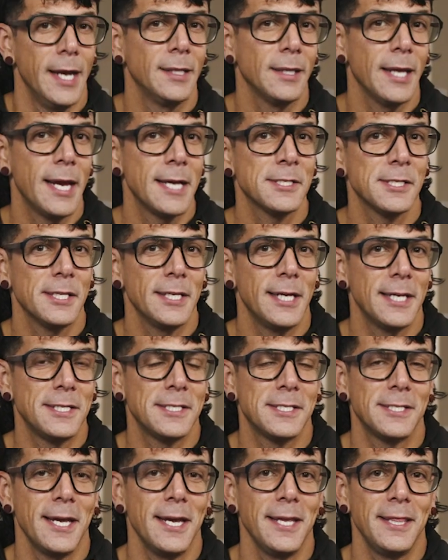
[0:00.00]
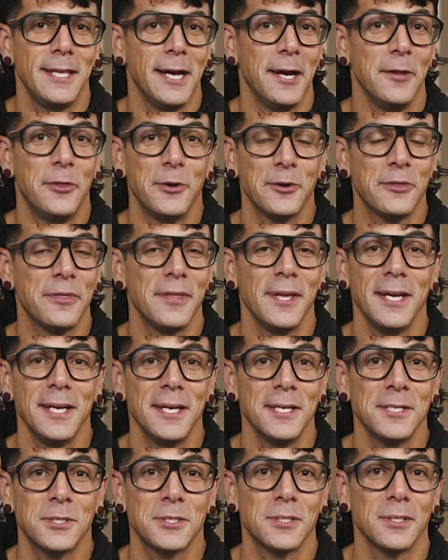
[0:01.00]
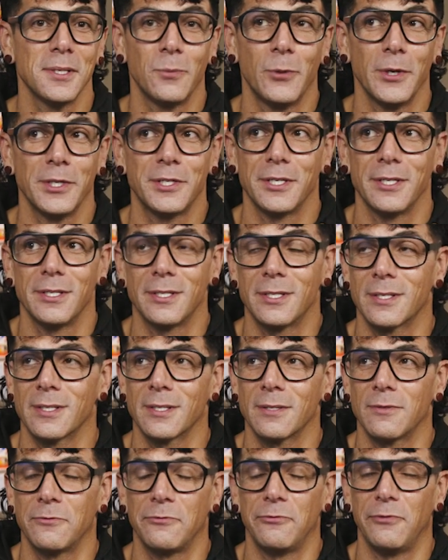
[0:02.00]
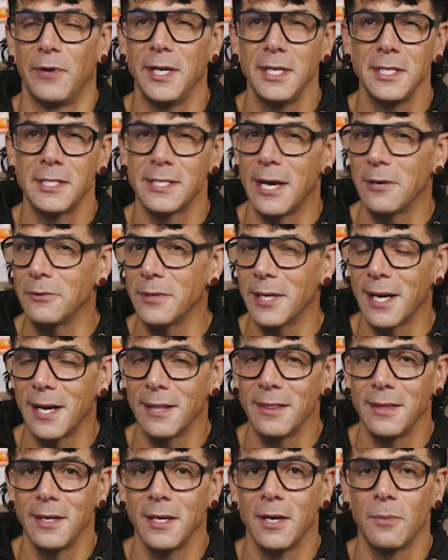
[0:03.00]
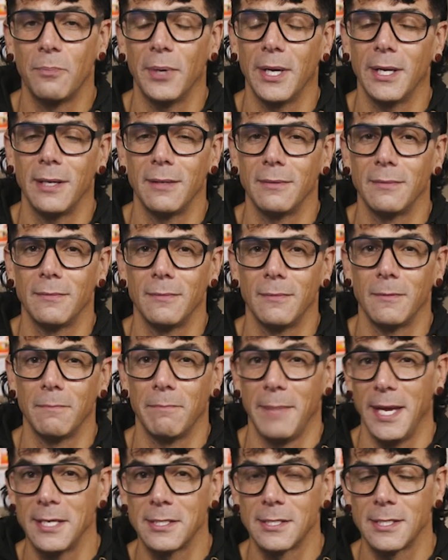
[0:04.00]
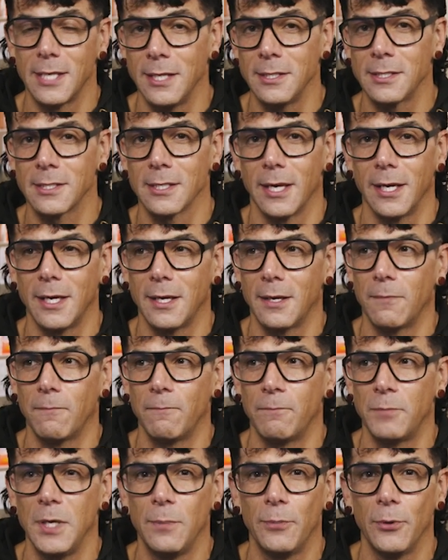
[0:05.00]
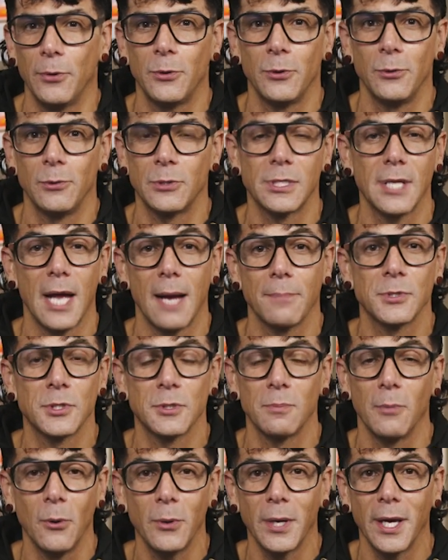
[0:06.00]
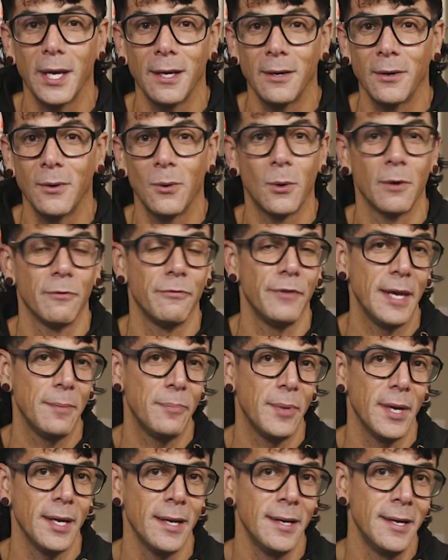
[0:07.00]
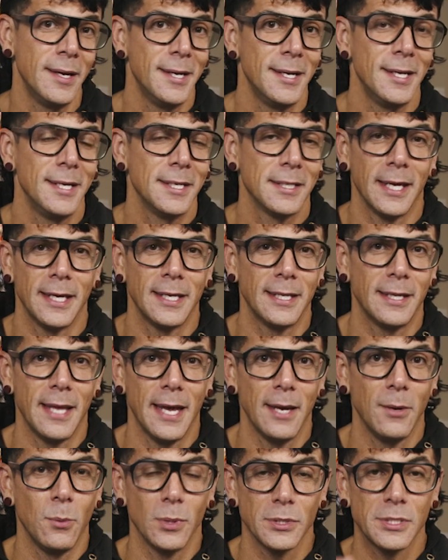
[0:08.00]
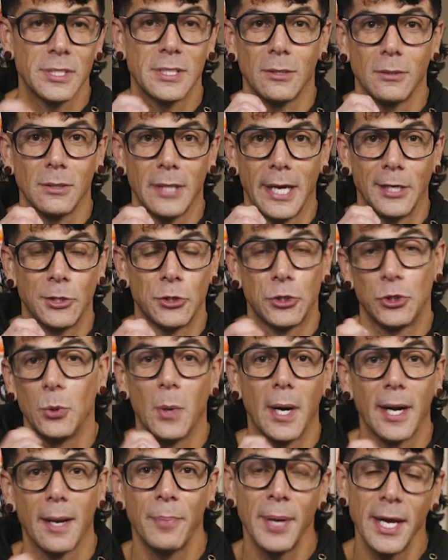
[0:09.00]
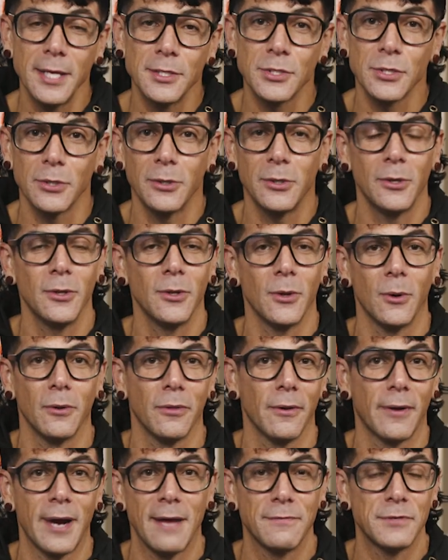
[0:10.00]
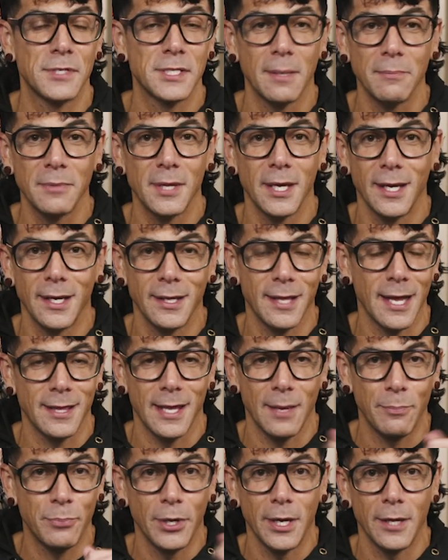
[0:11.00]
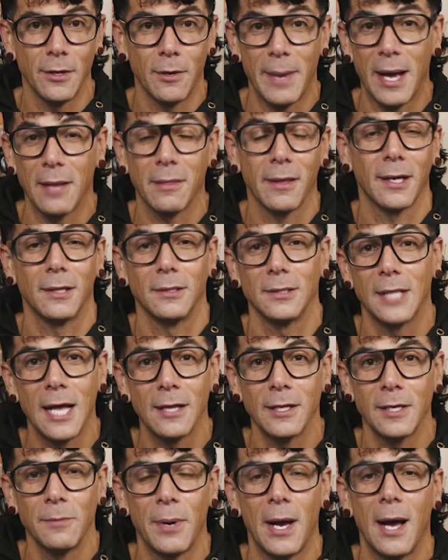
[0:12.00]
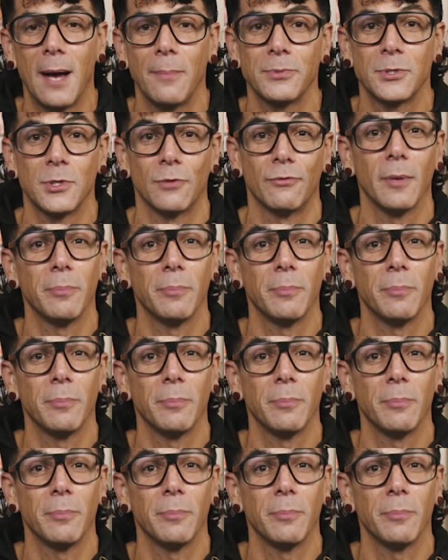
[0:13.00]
And lastly, I'd say the other thing is, which is funny sounding, I think, but makes sense, like people who stop smoking or vaping, like they will still like chew on a pencil, or they'll have something that they put in their mouth like a lollipop to